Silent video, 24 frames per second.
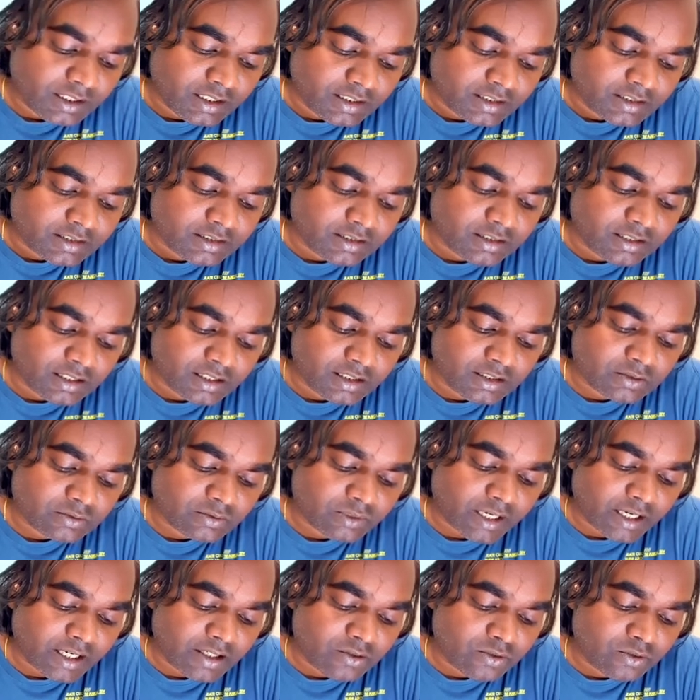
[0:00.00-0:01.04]
the
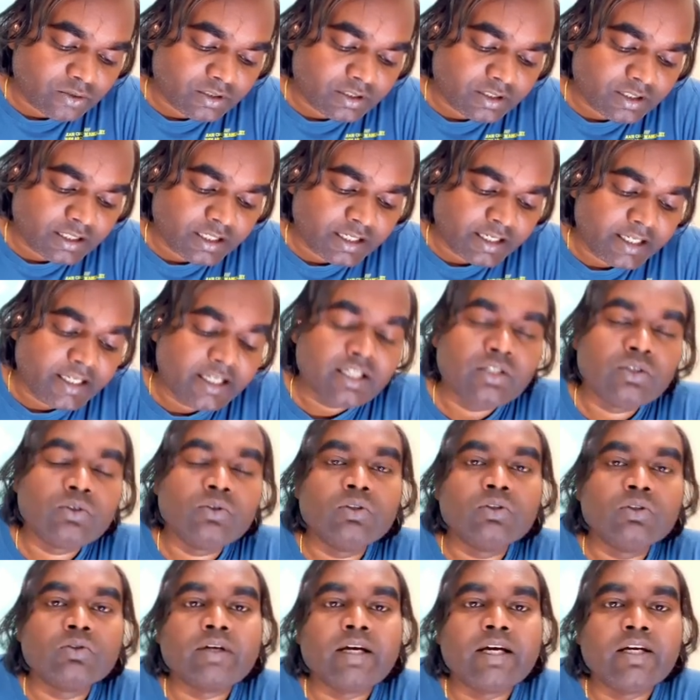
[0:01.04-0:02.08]
square root a into
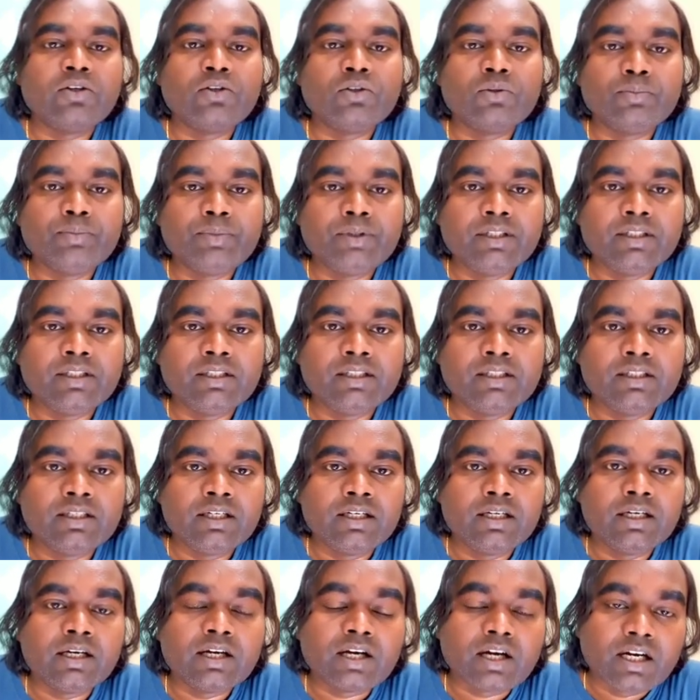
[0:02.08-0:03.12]
square root b
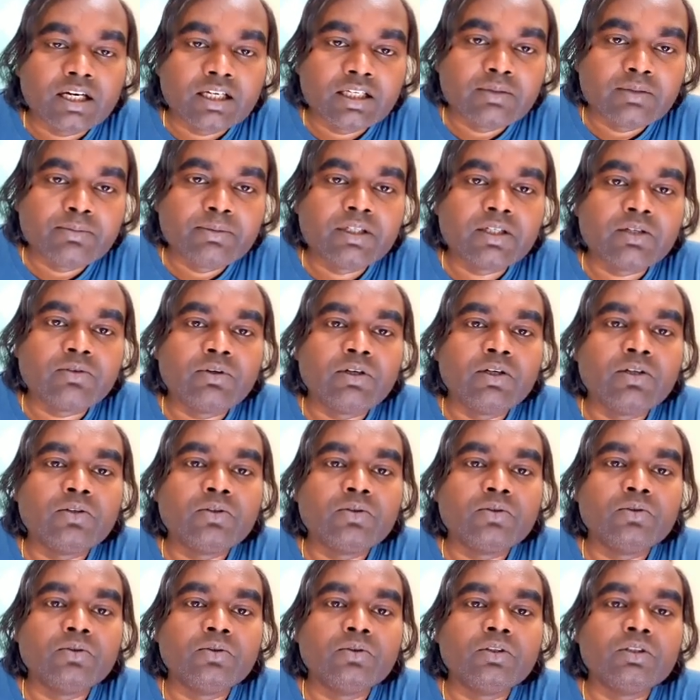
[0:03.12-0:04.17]
can't be equal
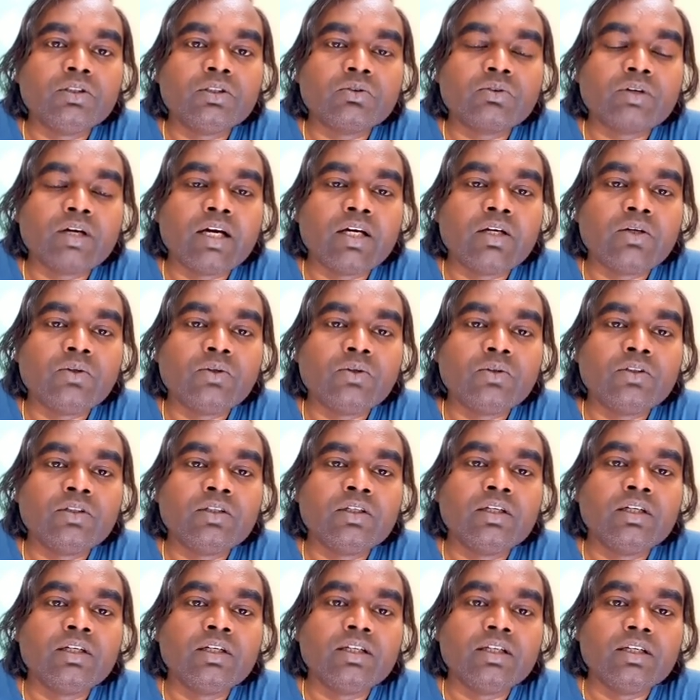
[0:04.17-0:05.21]
to square root
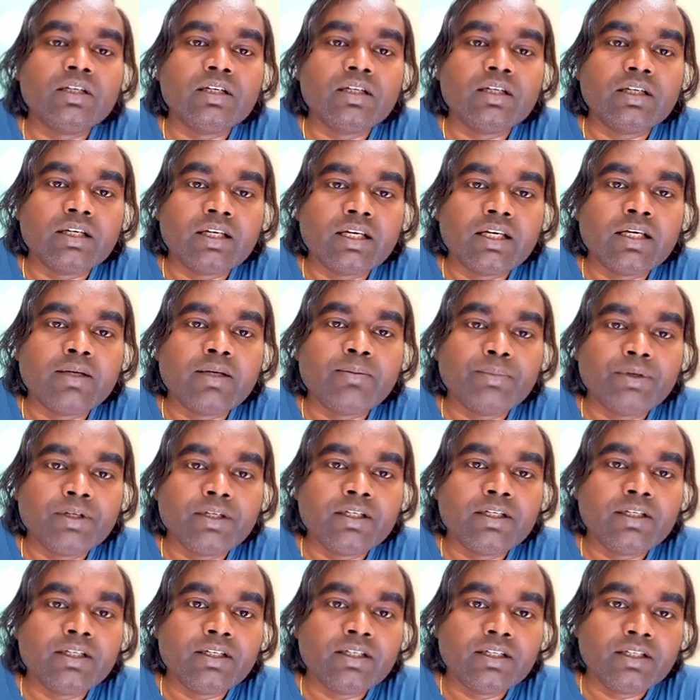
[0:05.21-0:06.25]
ab
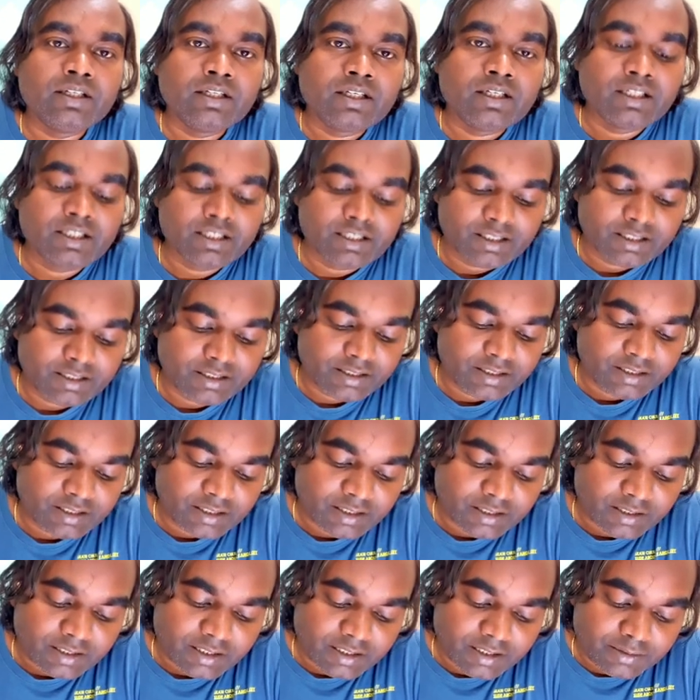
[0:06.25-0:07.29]

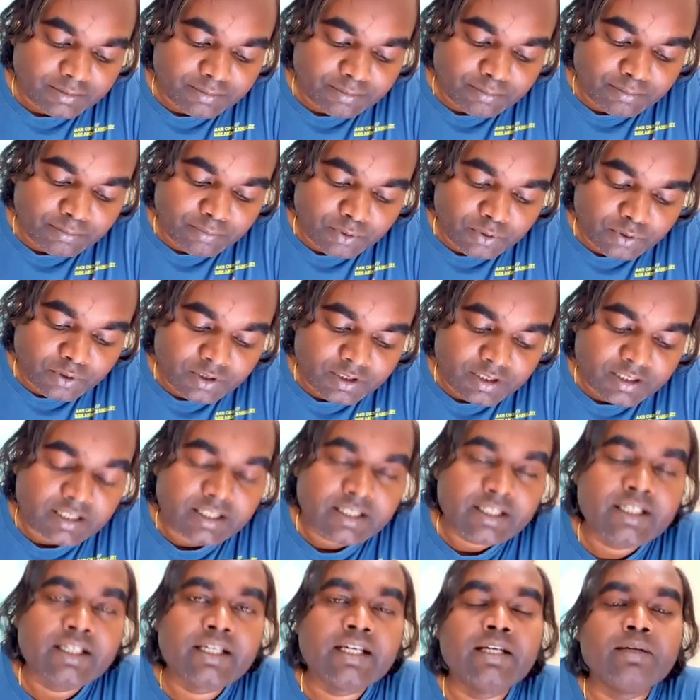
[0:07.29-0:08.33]
if both
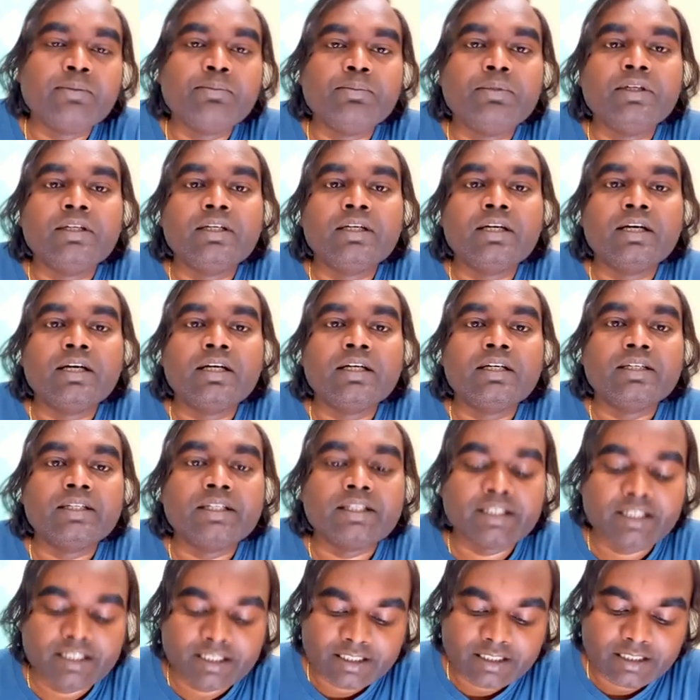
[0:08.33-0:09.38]
a and b are
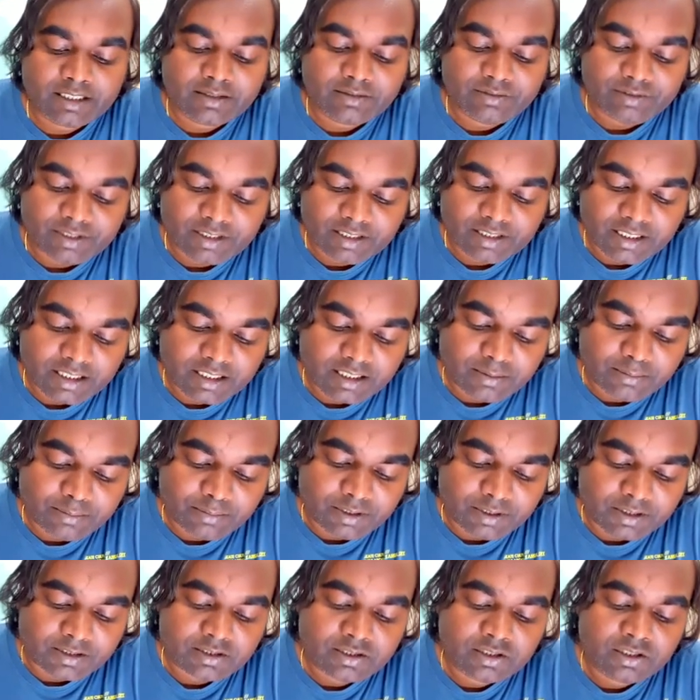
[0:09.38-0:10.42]
negative real
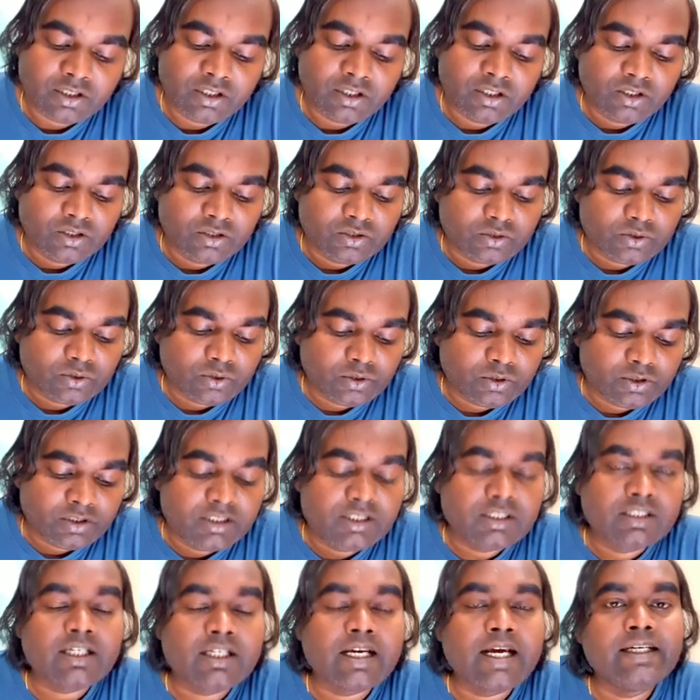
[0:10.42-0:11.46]
numbers. So
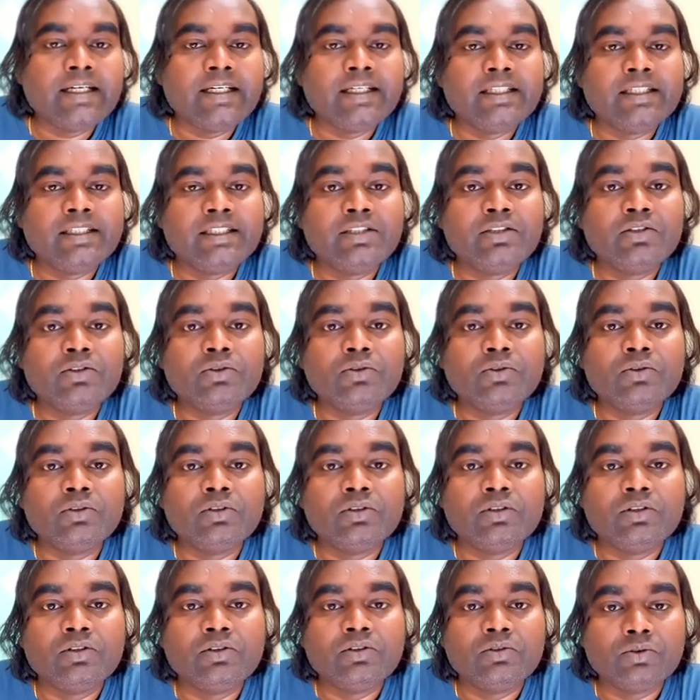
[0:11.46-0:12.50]
this identity
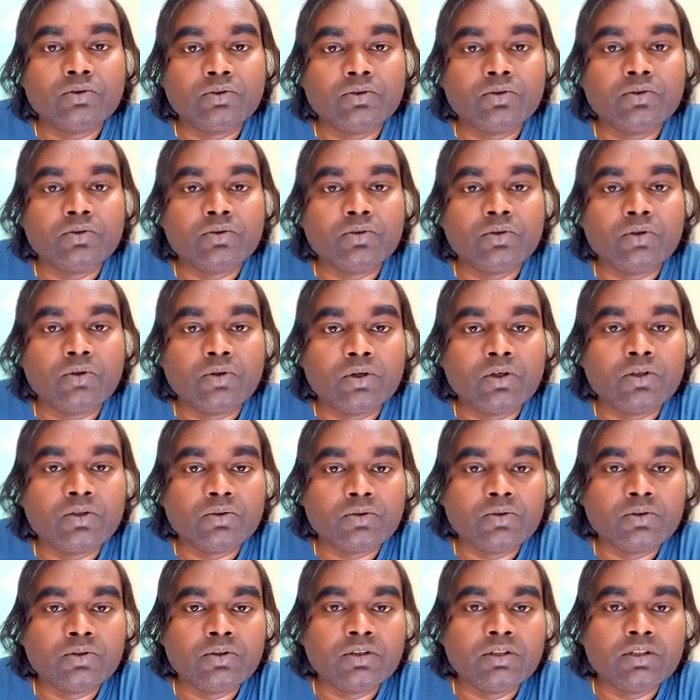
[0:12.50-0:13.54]
to hold
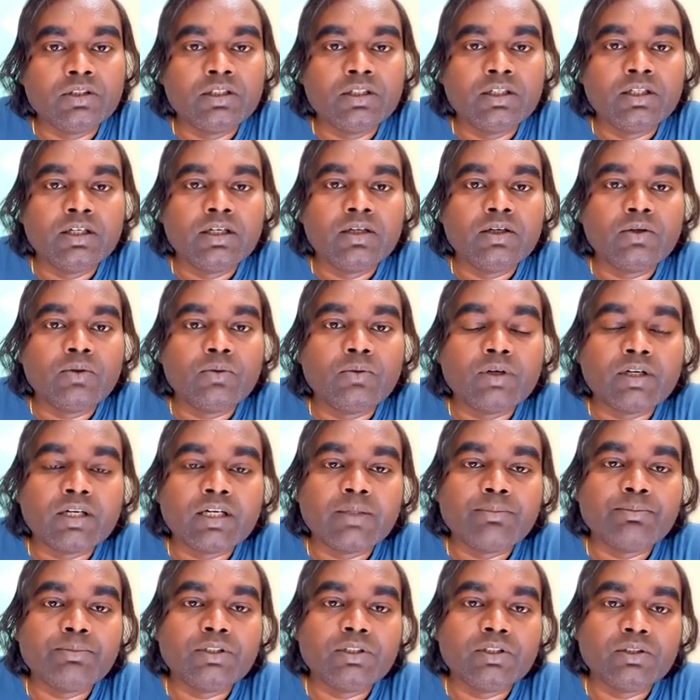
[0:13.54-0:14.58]
good, one
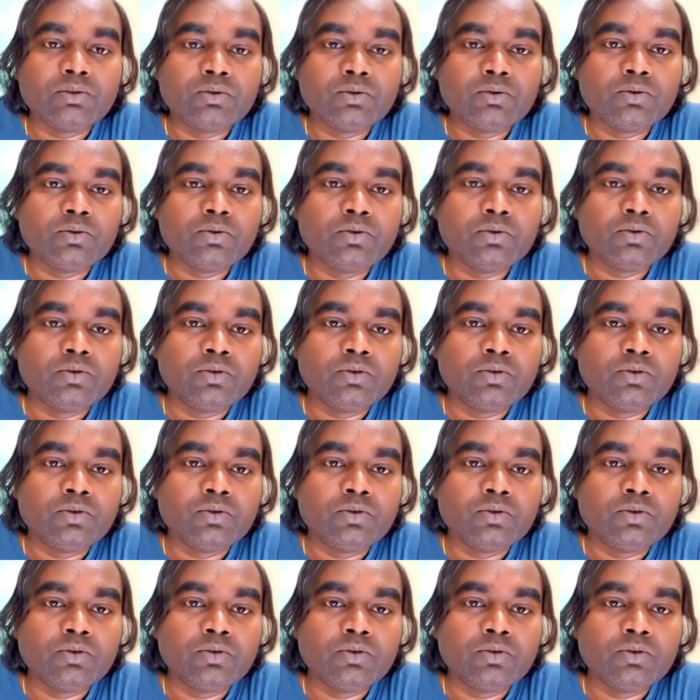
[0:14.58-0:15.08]
of the two